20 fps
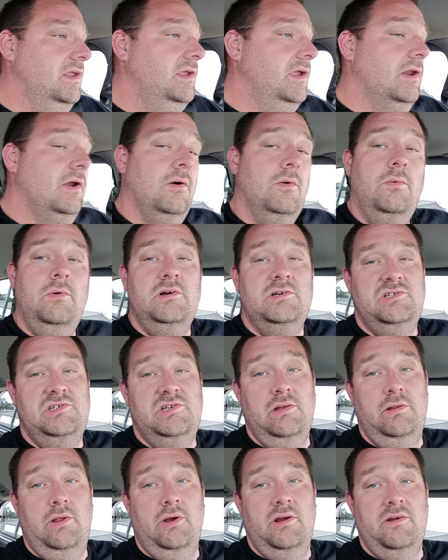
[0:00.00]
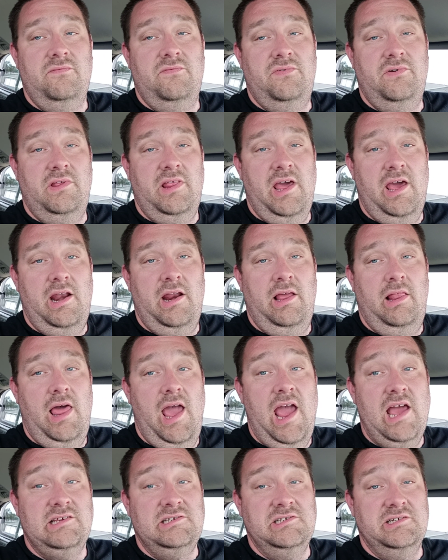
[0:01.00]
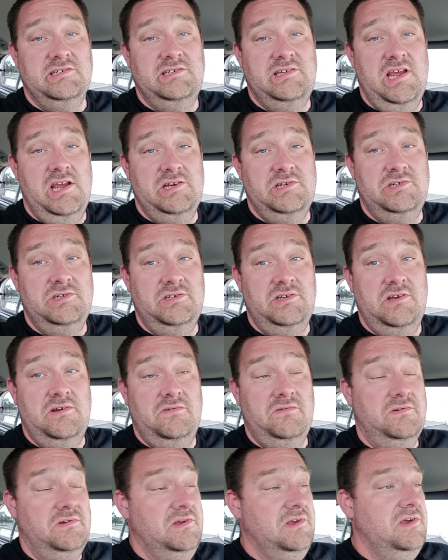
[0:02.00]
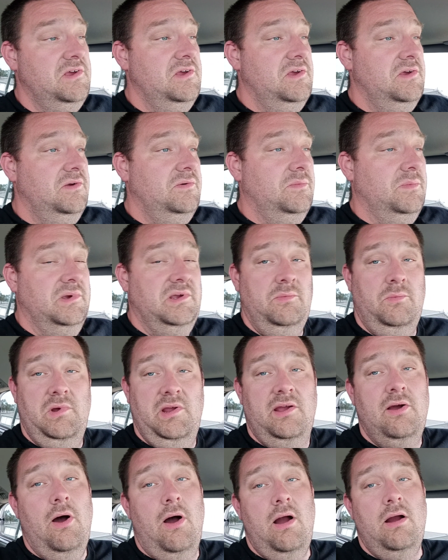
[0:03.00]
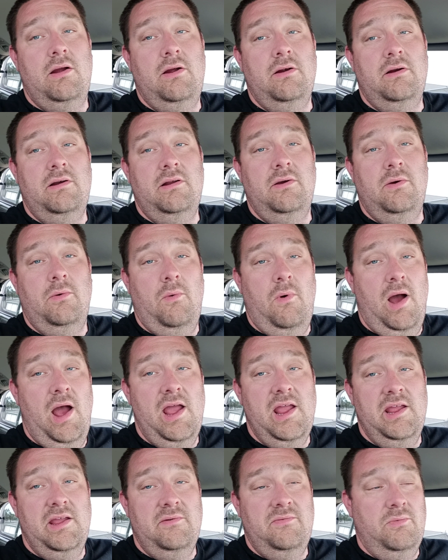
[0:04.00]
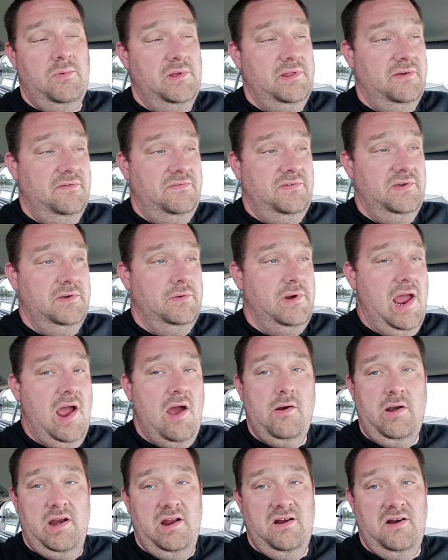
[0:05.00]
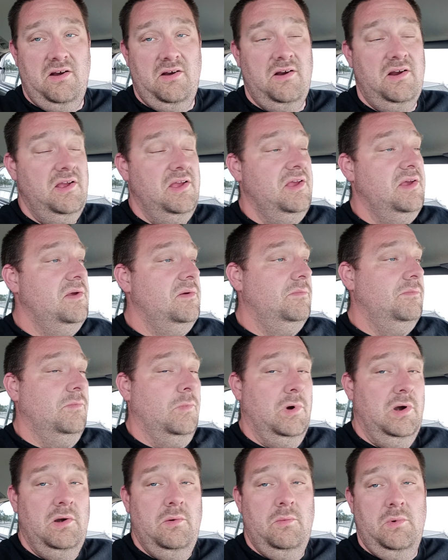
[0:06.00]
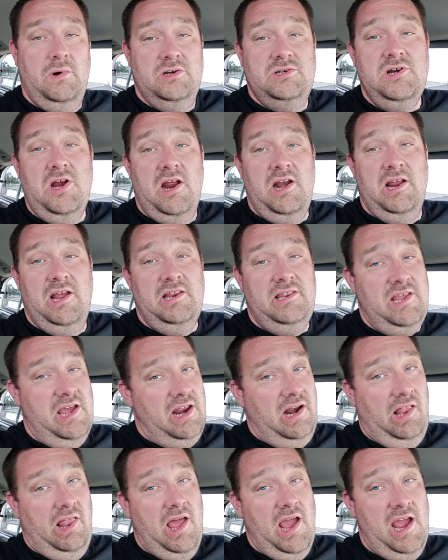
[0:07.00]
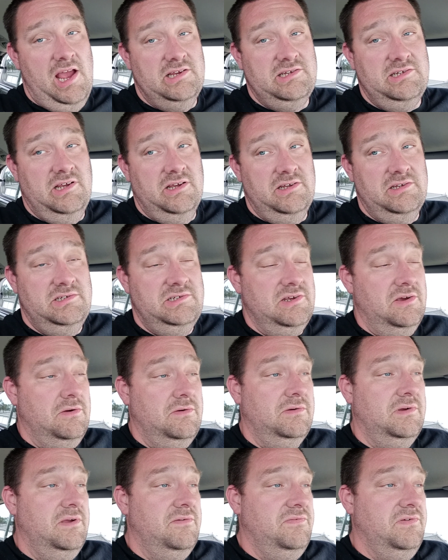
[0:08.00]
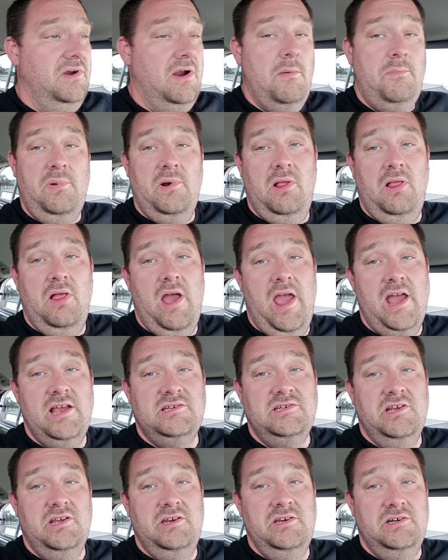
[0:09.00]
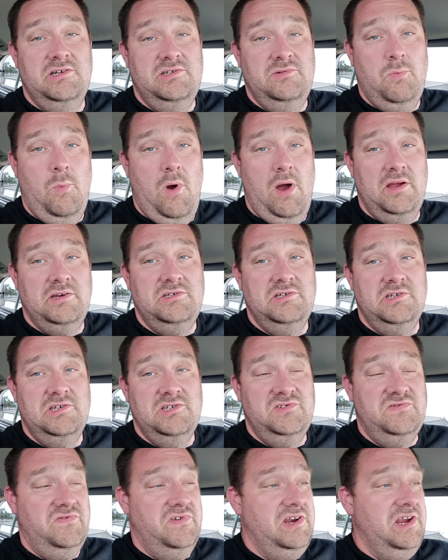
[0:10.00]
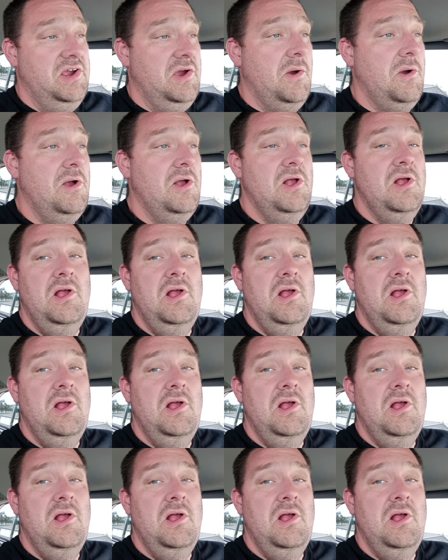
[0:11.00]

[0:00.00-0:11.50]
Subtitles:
we're still looking for that Alaska station, though. We conquered Hawaii with a few down there. We're trying to get that Alaska. So if you're up in Alaska and you're watching this video,